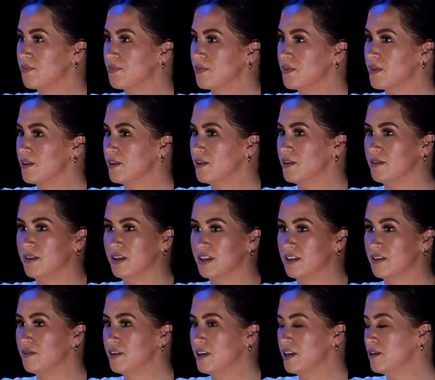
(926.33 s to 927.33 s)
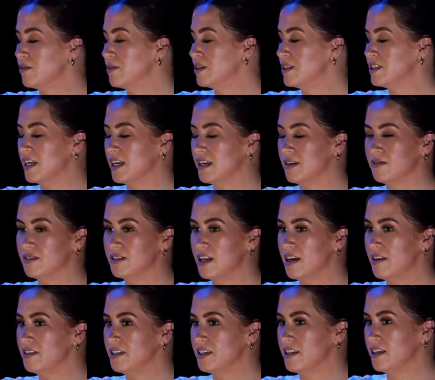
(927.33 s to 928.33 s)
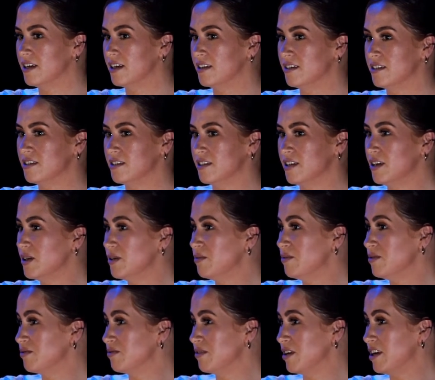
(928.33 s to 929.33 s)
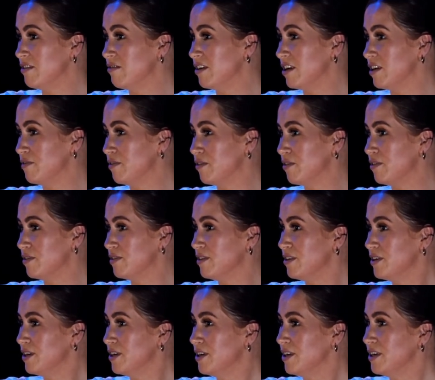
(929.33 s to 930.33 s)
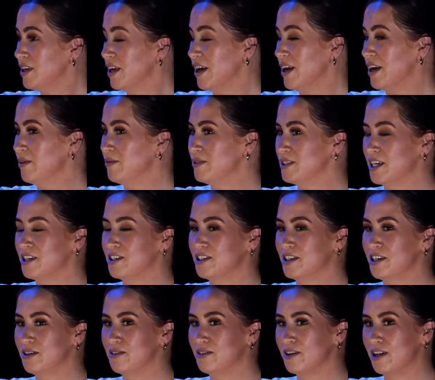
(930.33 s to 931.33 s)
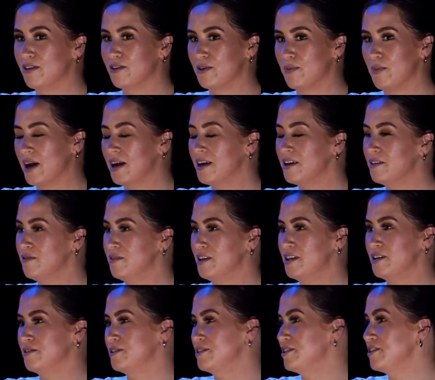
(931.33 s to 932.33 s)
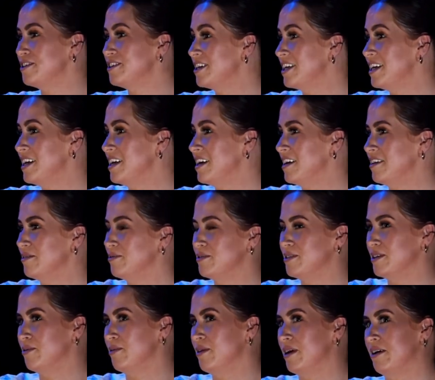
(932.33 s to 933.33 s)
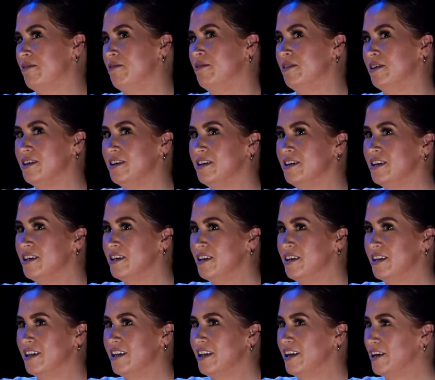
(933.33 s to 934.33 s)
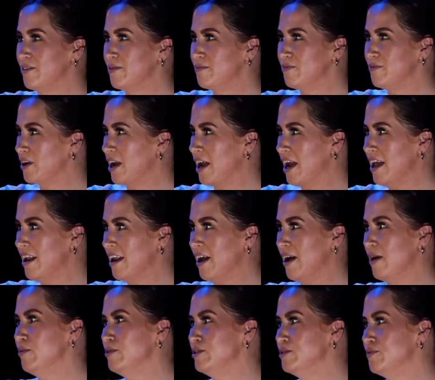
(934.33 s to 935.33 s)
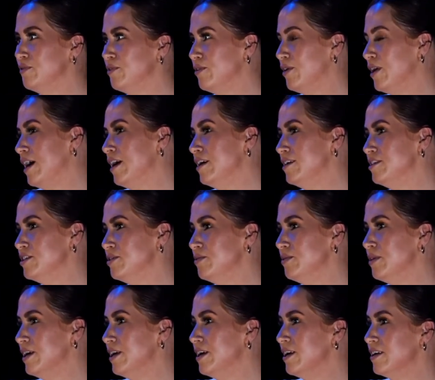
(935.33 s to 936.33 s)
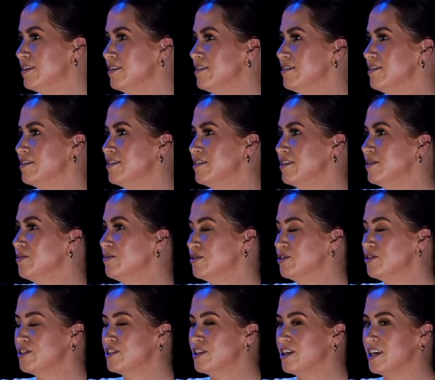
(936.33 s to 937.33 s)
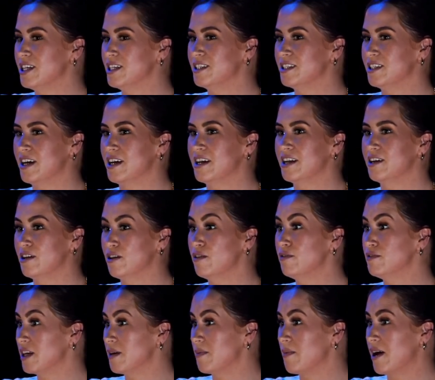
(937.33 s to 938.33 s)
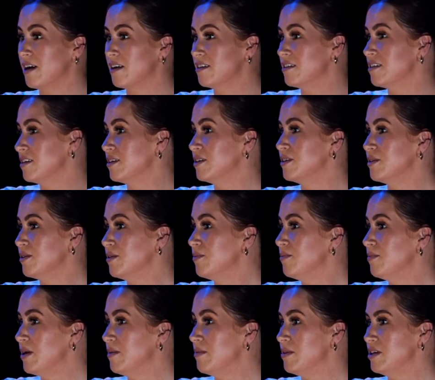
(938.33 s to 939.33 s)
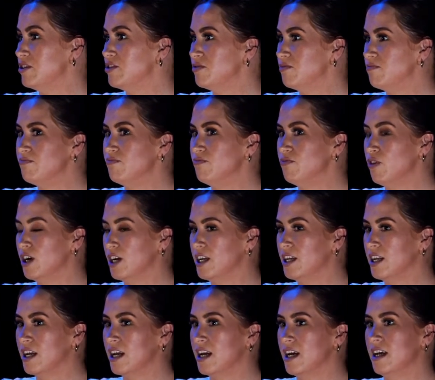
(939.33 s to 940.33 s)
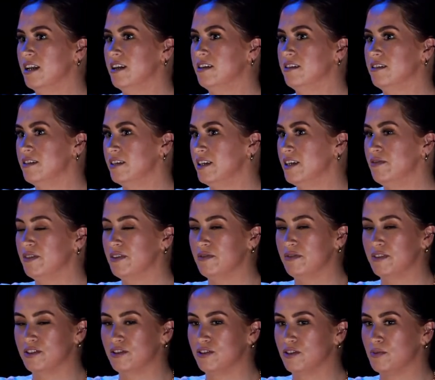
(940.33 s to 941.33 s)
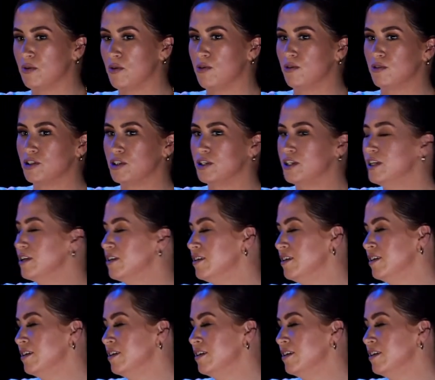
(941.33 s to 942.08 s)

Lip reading: the video and the sound and everything, and it was really, really fun. Yeah, I was actually only looking back at the video the other day, and I was like, wow, like forgetting how much fun I had doing it, and it was just nice. Yeah, and I'd love to get back, maybe writing again, and even if it's just poetry, and